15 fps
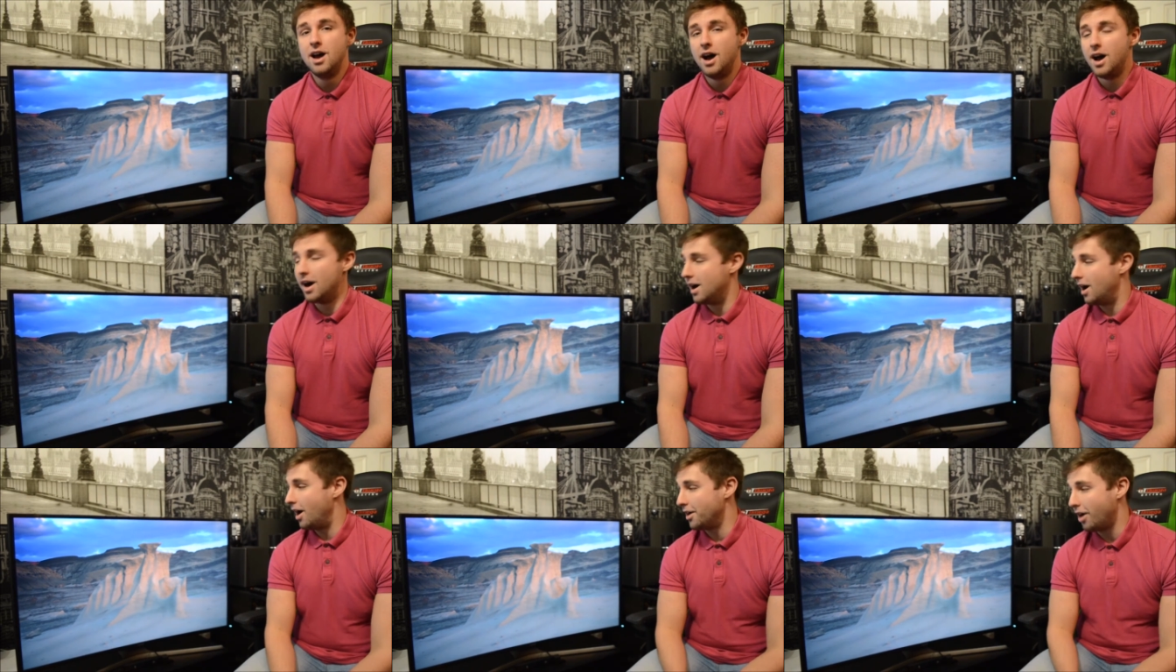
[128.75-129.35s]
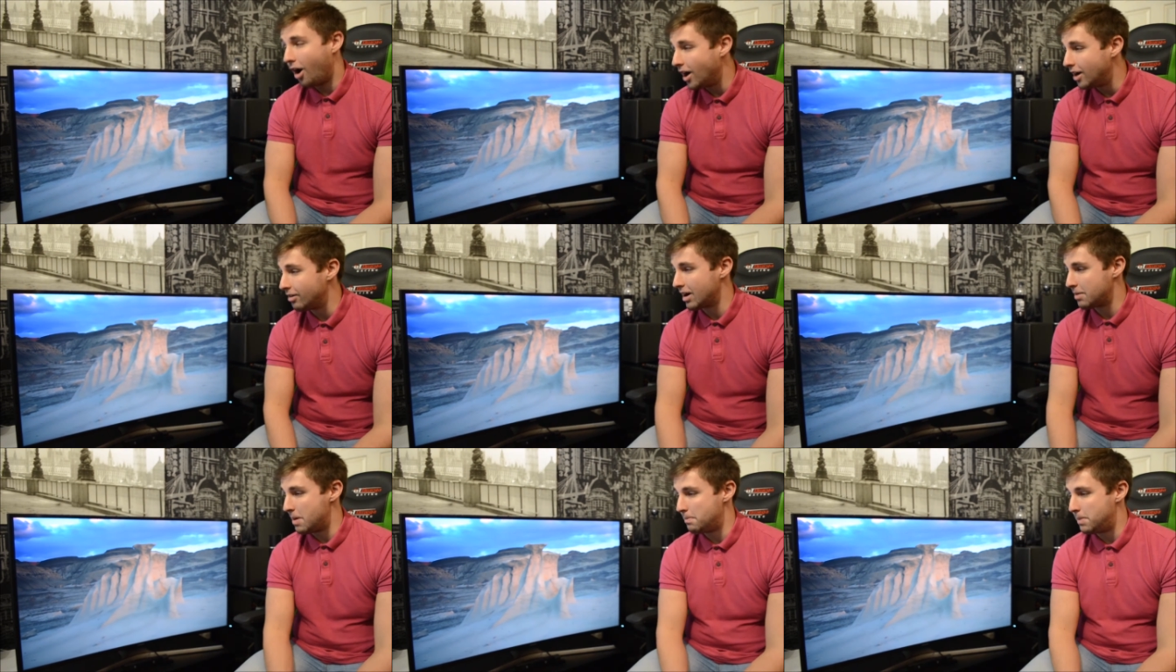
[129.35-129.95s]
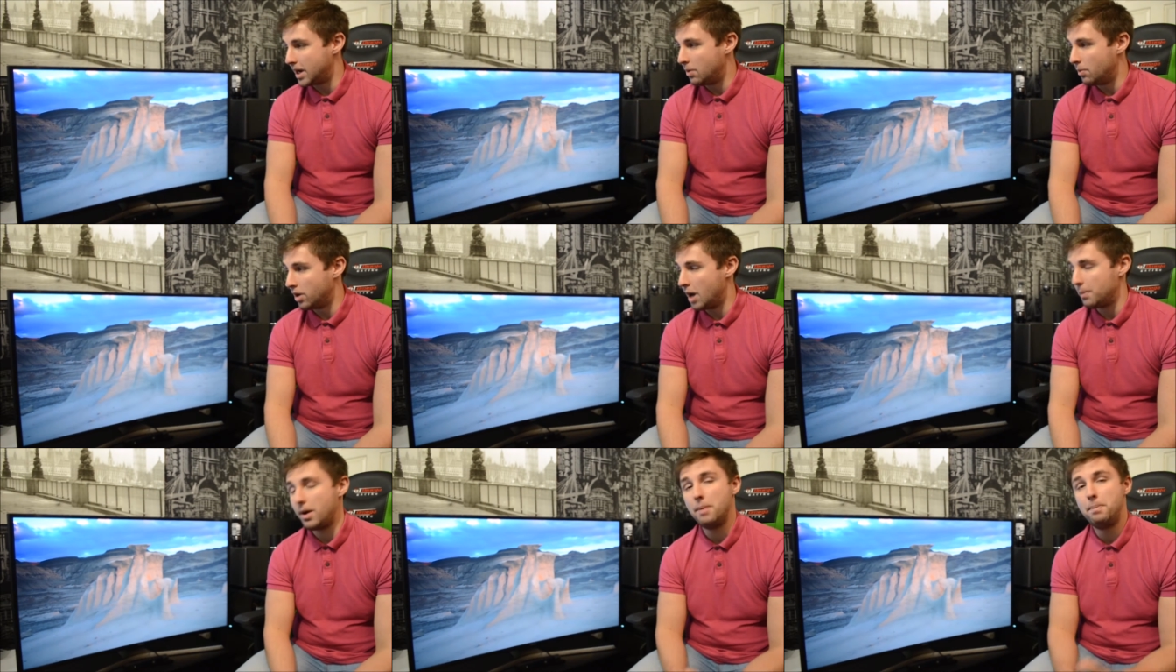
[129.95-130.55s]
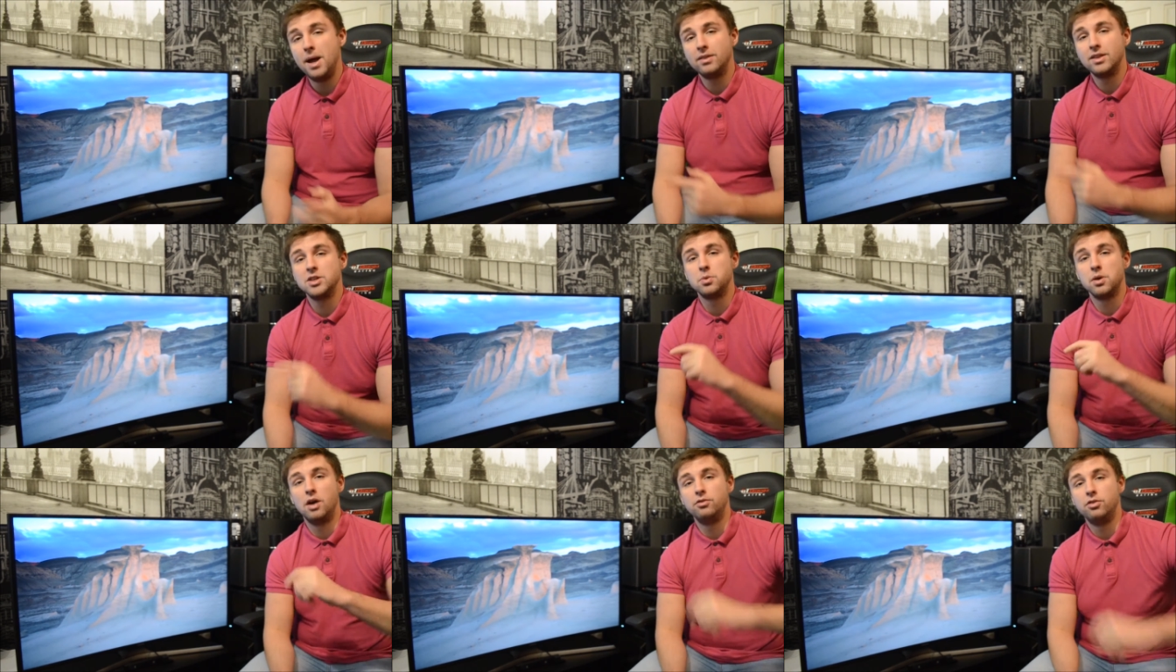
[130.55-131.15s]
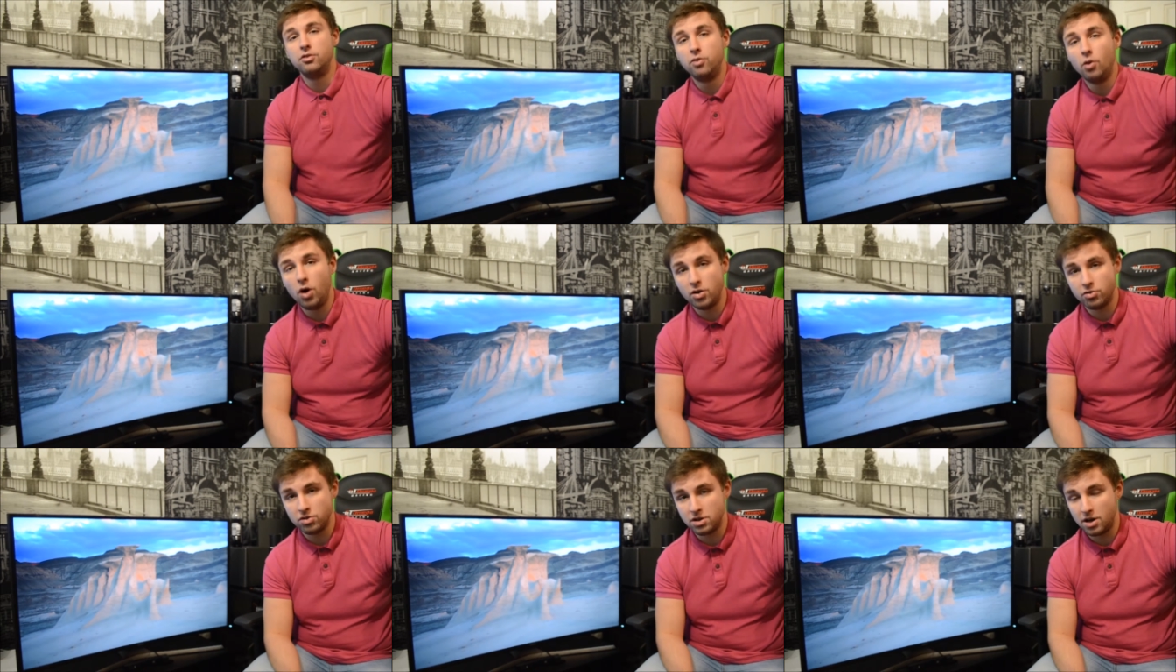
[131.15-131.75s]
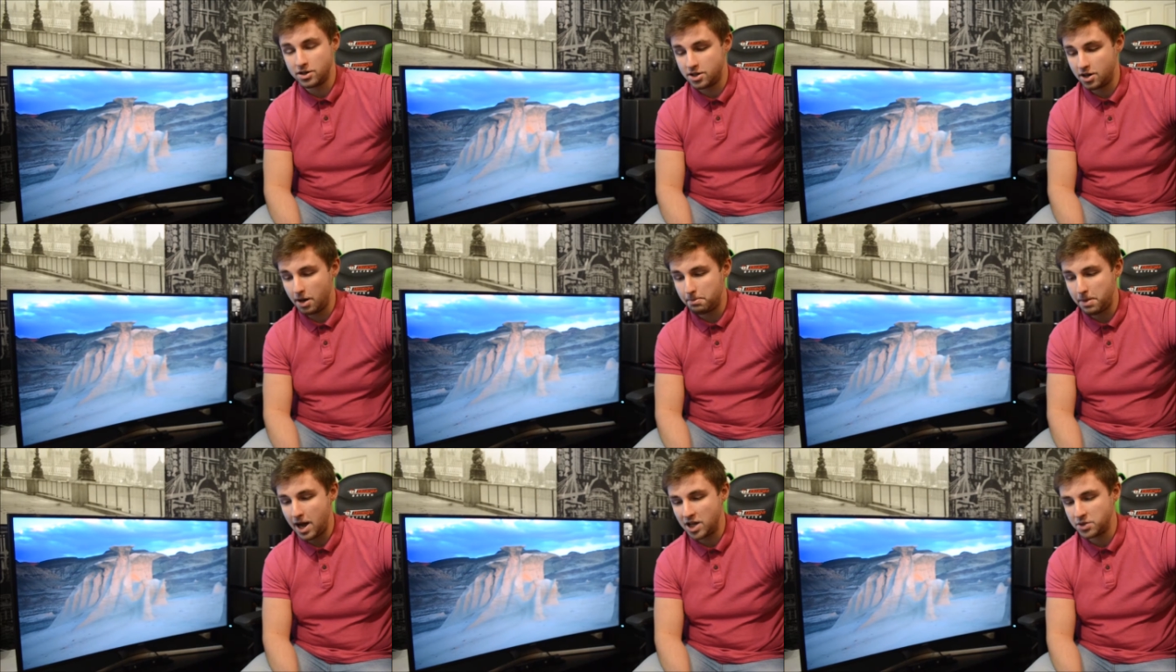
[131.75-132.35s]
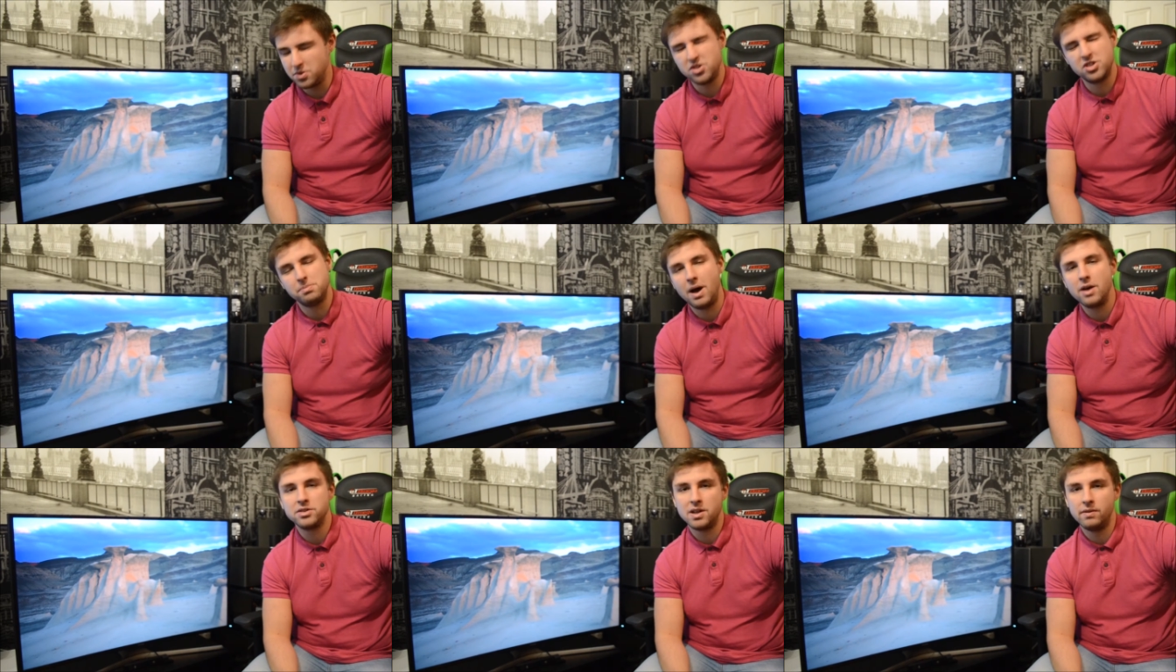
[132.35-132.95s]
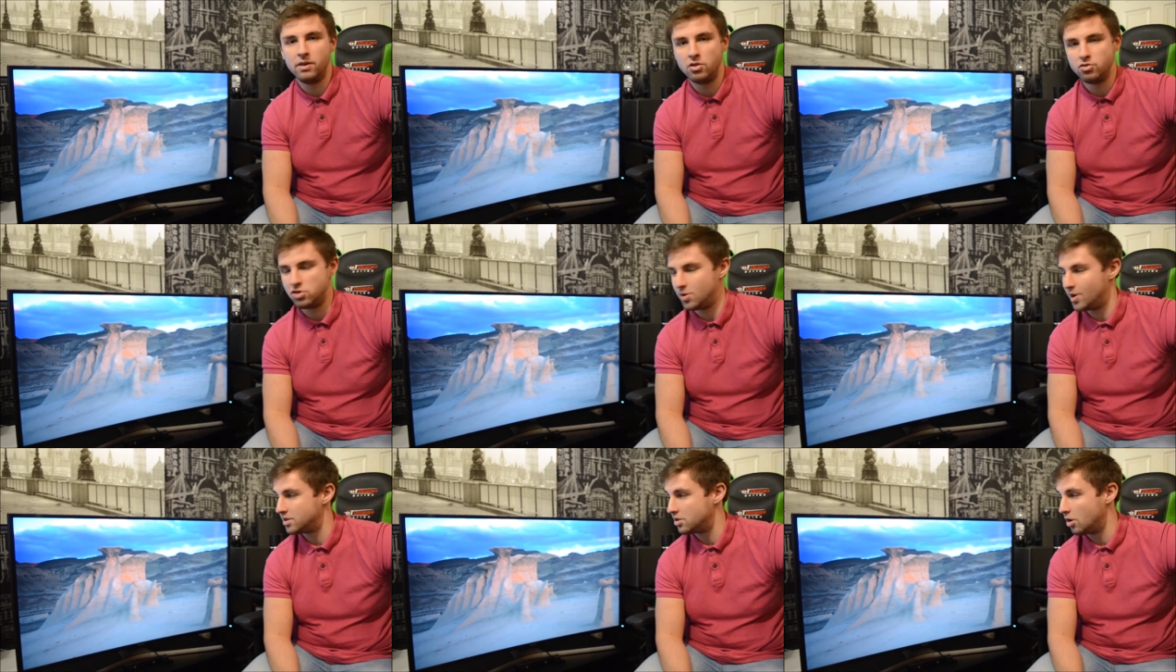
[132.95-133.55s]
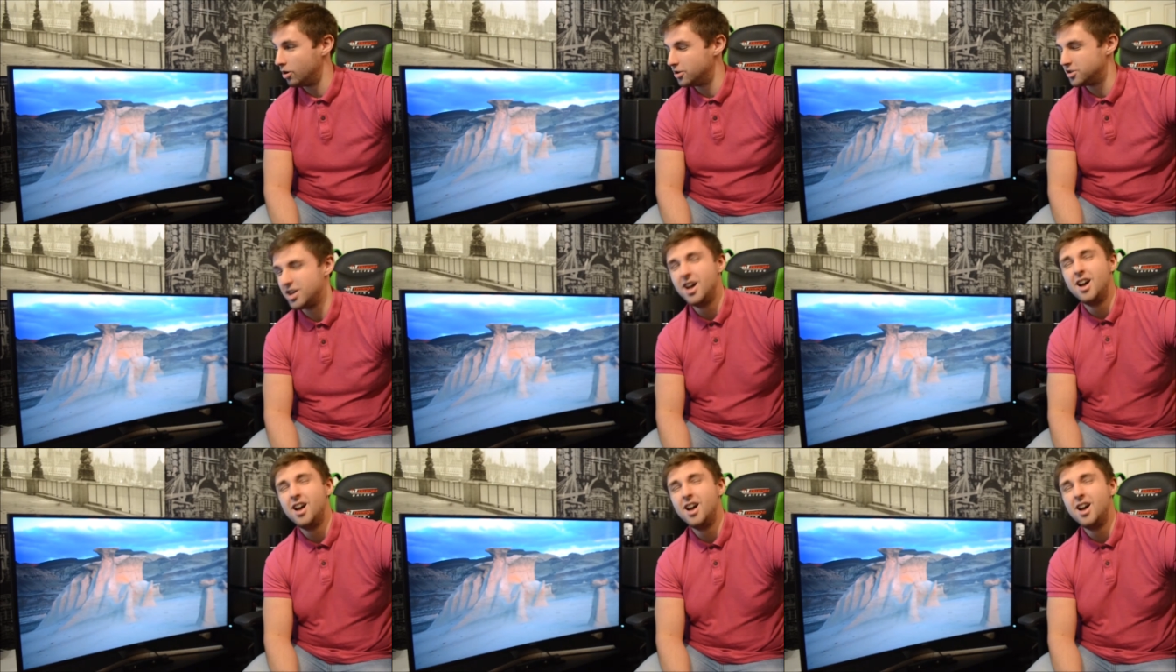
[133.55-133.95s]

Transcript: Uh, I'd highly recommend picking one up. I picked this one up for £499, which is about 700 US dollars.